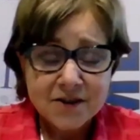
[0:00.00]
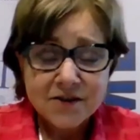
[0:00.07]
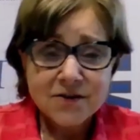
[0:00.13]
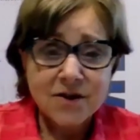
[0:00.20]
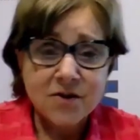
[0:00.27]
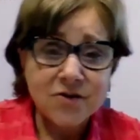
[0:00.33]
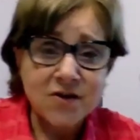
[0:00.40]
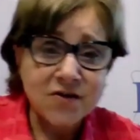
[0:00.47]

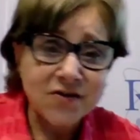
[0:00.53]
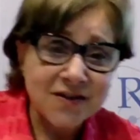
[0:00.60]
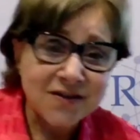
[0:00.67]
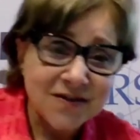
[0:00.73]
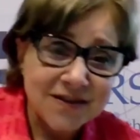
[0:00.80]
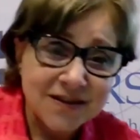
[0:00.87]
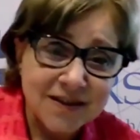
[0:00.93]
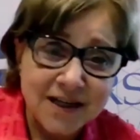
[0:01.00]
so this
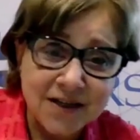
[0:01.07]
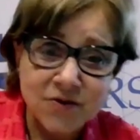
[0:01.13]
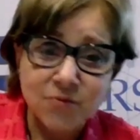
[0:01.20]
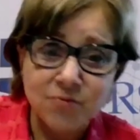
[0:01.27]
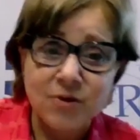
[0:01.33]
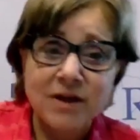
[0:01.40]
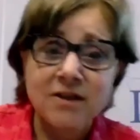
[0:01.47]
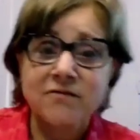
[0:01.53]
isn't as
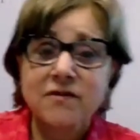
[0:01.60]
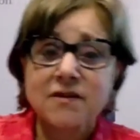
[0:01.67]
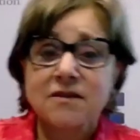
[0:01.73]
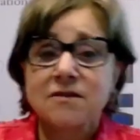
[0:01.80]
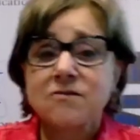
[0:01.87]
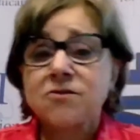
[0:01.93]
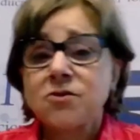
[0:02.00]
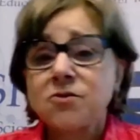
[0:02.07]

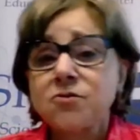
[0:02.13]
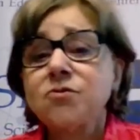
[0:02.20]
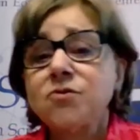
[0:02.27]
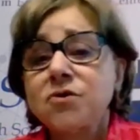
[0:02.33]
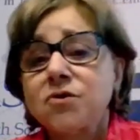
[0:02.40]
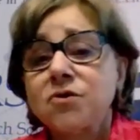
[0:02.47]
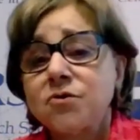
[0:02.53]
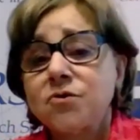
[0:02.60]
relevant to
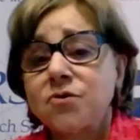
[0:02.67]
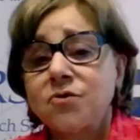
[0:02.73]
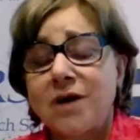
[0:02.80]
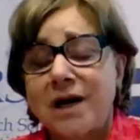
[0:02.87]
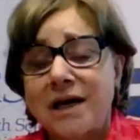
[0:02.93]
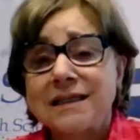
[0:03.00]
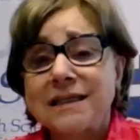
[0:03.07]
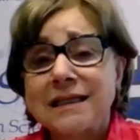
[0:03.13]
you
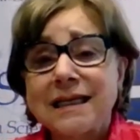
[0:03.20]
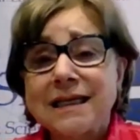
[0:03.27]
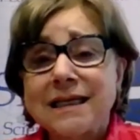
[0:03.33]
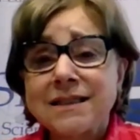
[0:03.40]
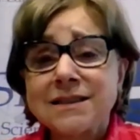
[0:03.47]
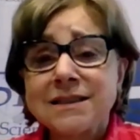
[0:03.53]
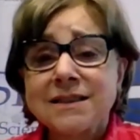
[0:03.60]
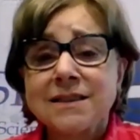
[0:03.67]

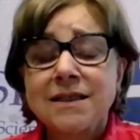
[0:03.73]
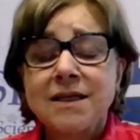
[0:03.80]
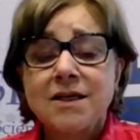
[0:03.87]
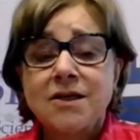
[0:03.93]
unless